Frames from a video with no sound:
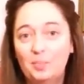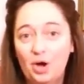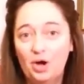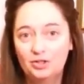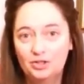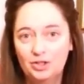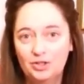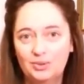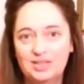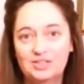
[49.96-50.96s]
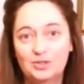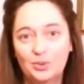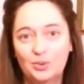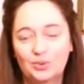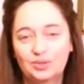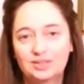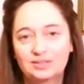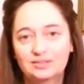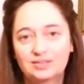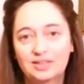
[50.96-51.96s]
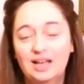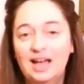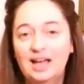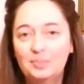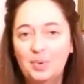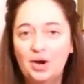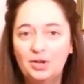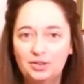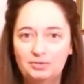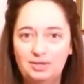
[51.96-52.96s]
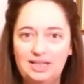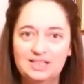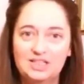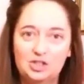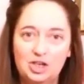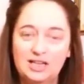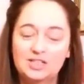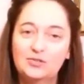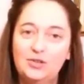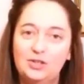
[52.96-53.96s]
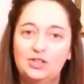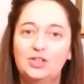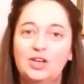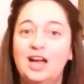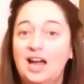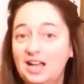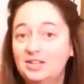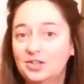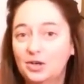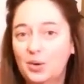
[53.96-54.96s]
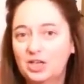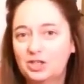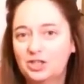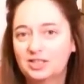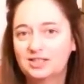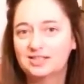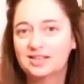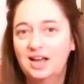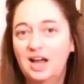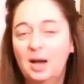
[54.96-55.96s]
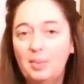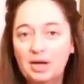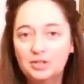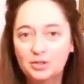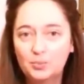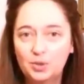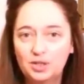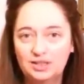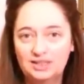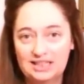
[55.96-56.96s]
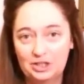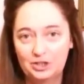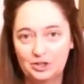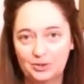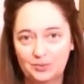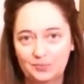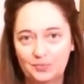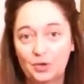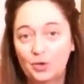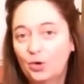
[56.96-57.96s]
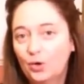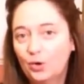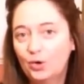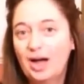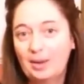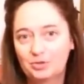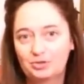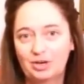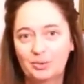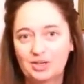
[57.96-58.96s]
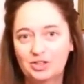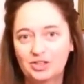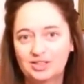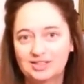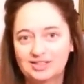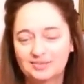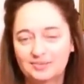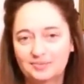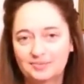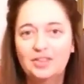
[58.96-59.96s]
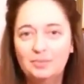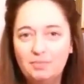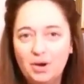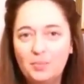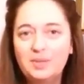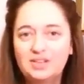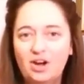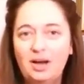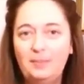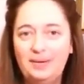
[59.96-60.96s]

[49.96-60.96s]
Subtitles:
Part 2 is a talk, and Part 3 is a chance for you to answer questions about a world issue or abstract questions. The moment I